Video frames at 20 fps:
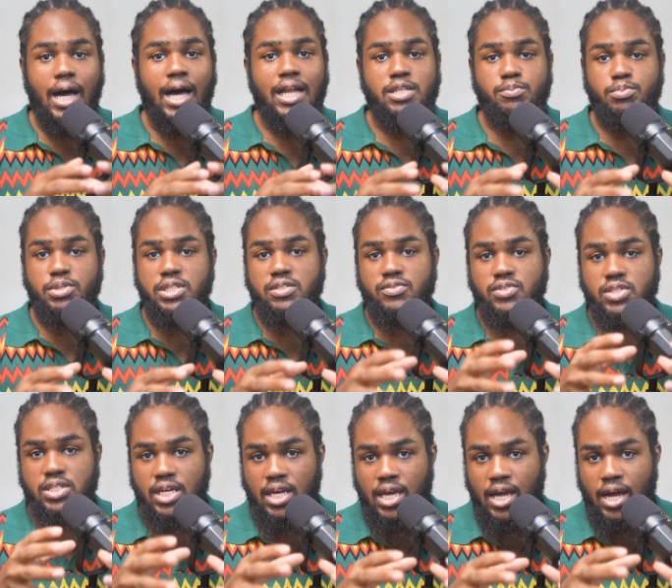Ali believes
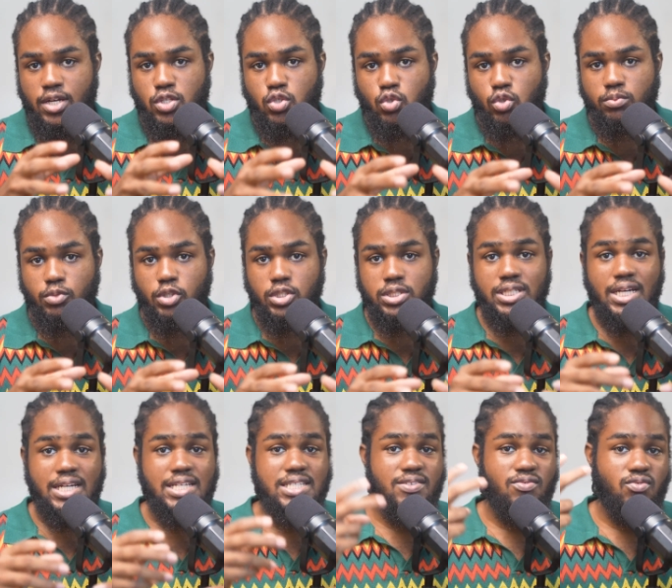in AI so much
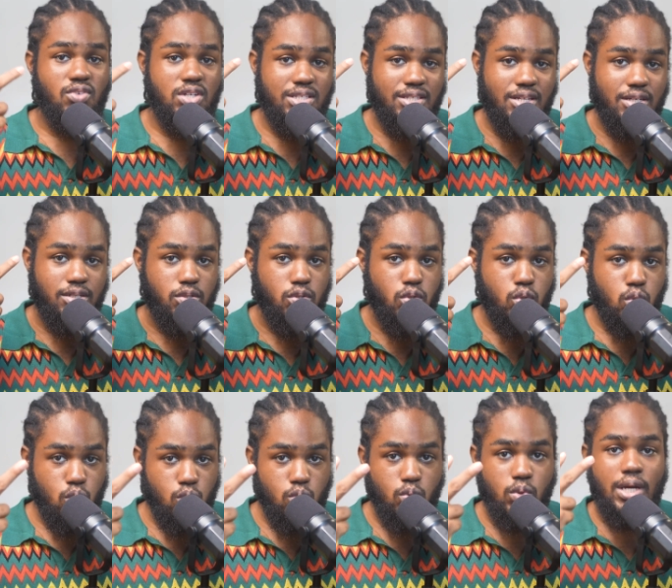that he's invested in
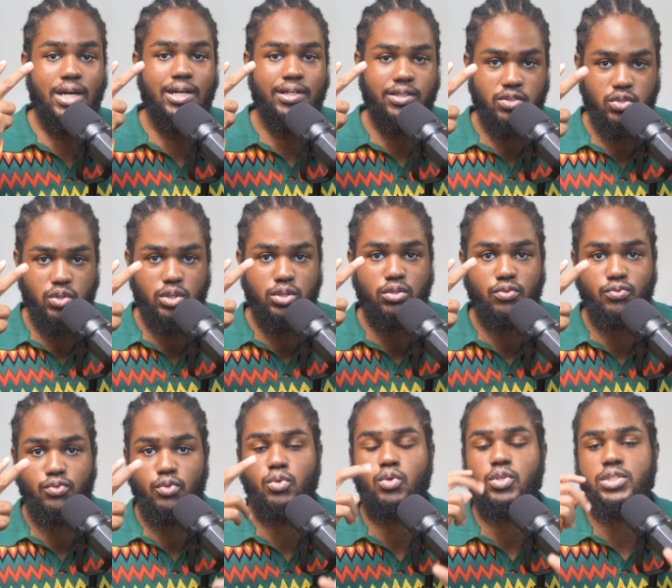2
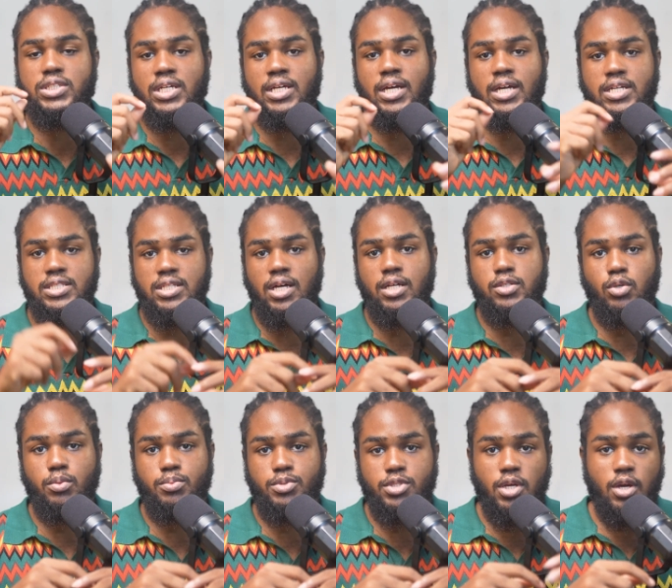creator-focused AI
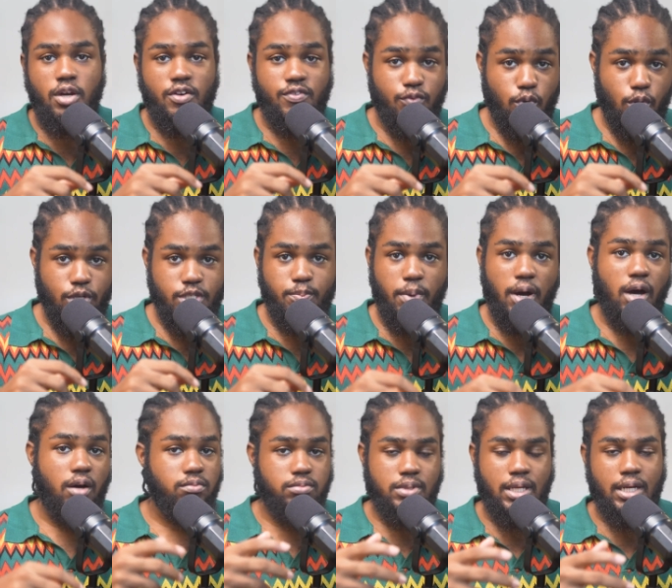startups,
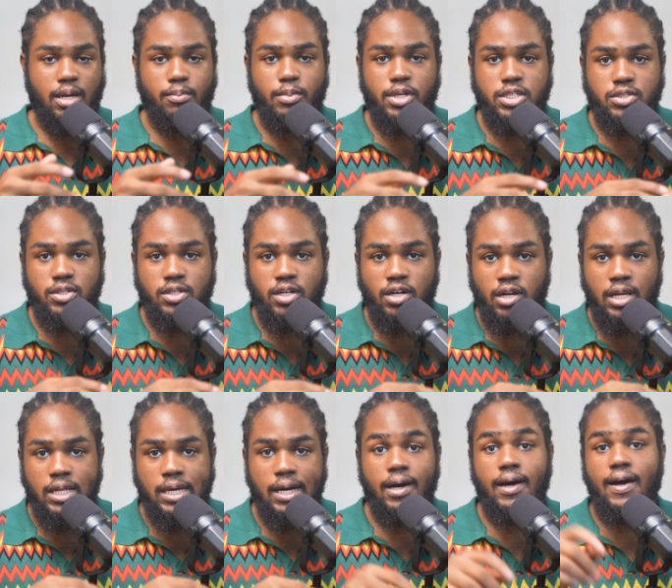VoicePal, like I mentioned
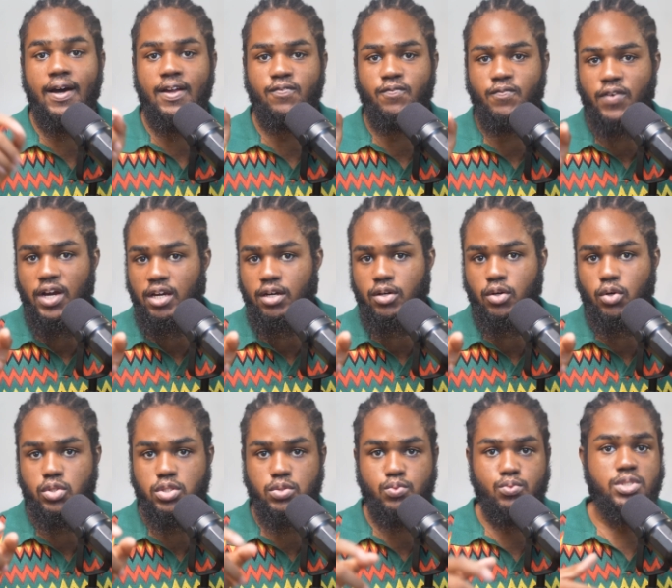earlier, and
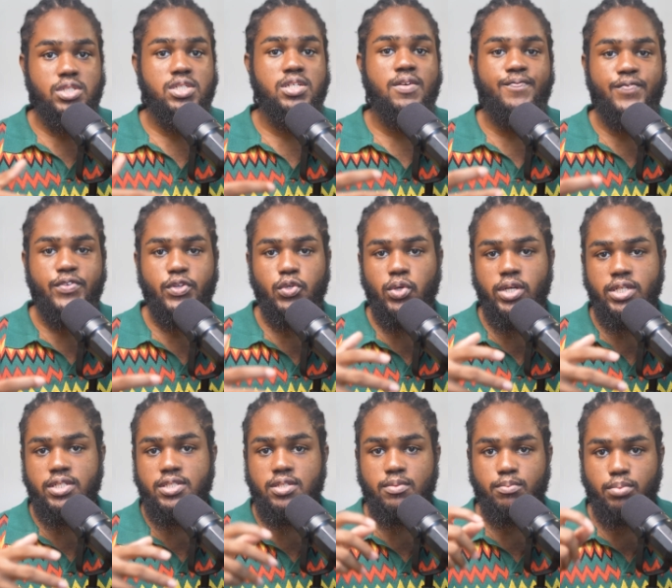Firecut, which is a video
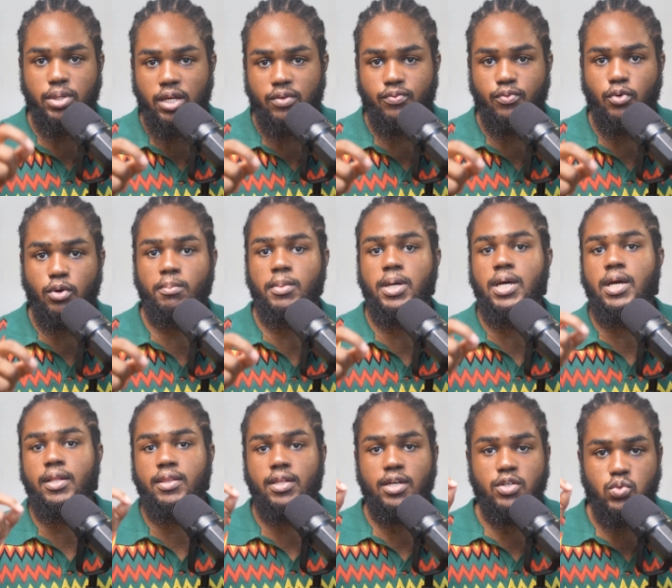editing platform
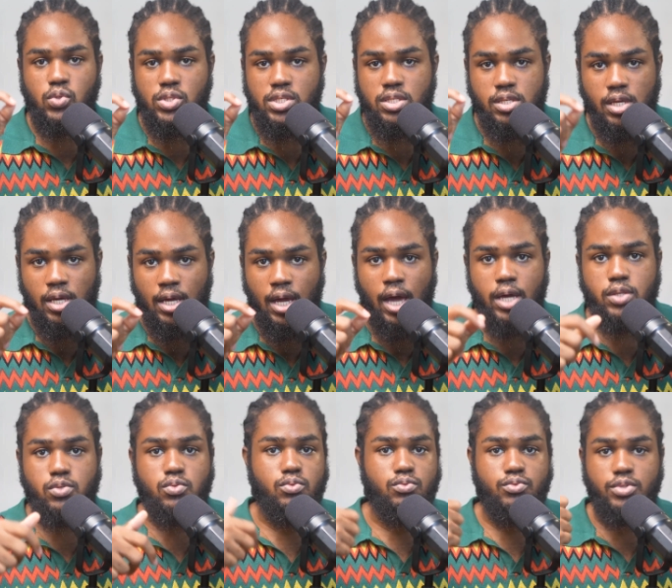that uses AI
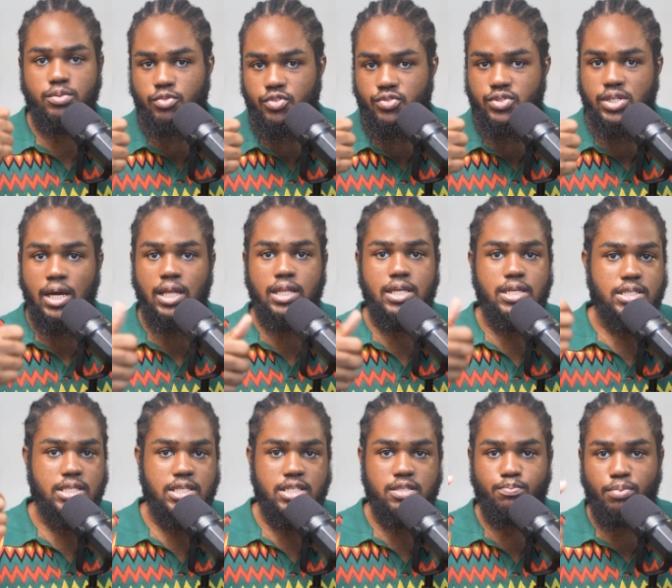to remove
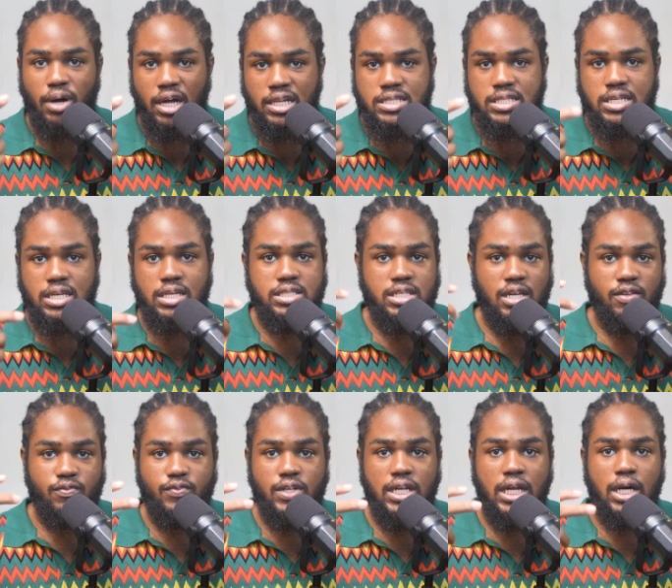silences, bad takes,
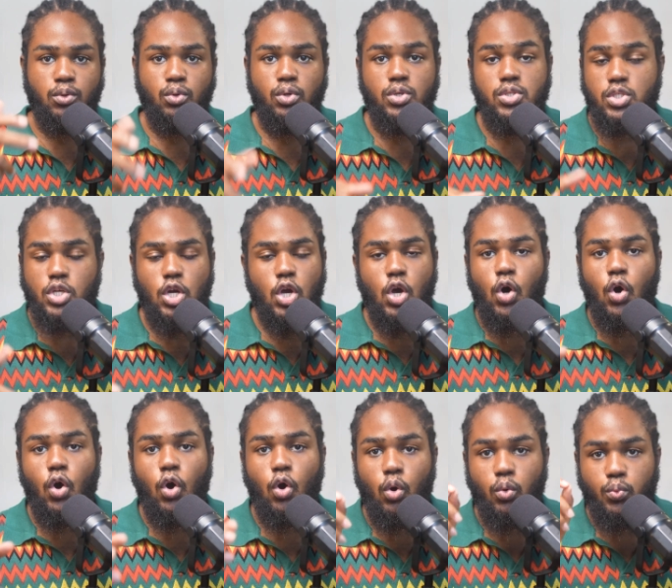and filler words,
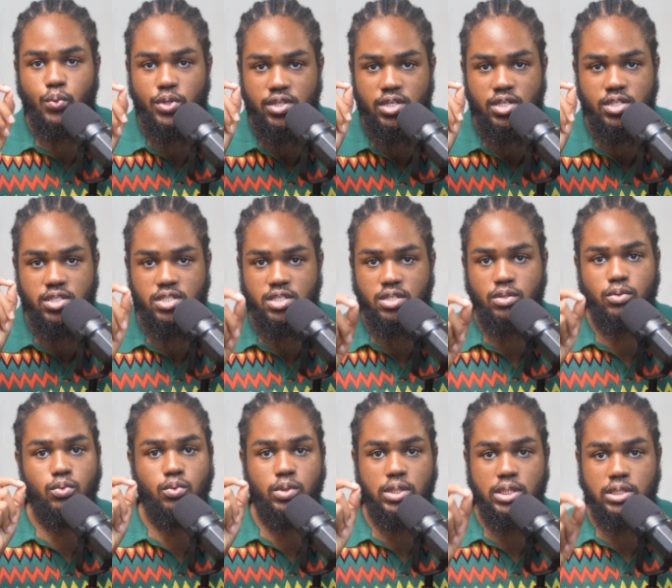all with a single